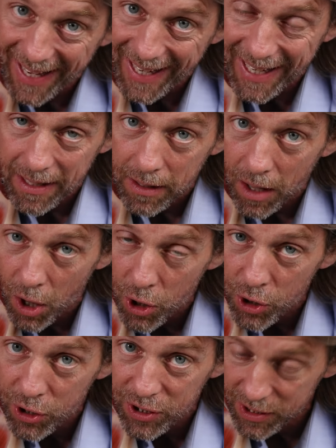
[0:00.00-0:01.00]
a, a
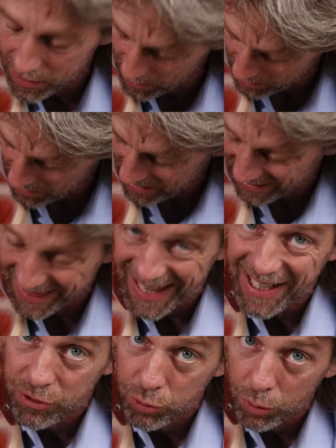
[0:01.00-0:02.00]
hernia
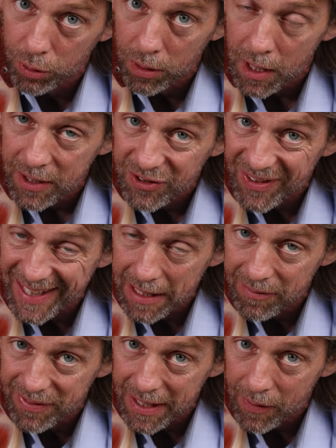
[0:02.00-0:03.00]
lateral to the
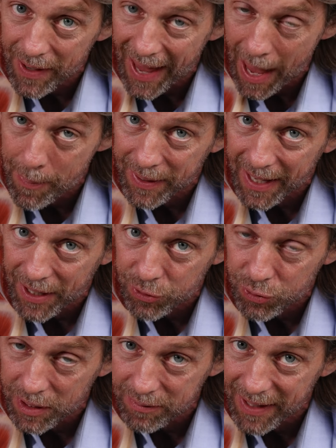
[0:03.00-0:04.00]
inferior
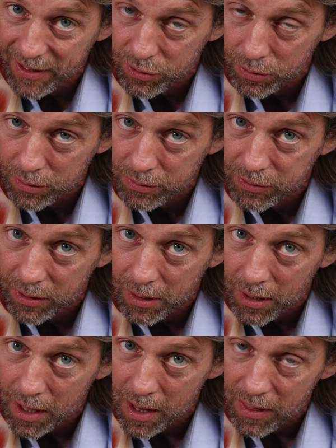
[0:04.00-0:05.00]
epigastric vessels,
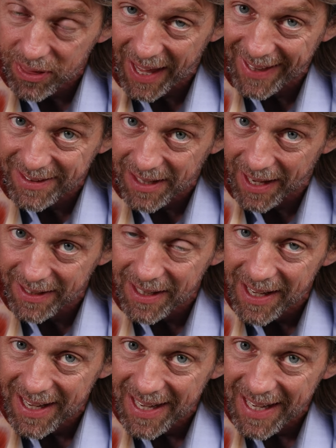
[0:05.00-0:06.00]
that's an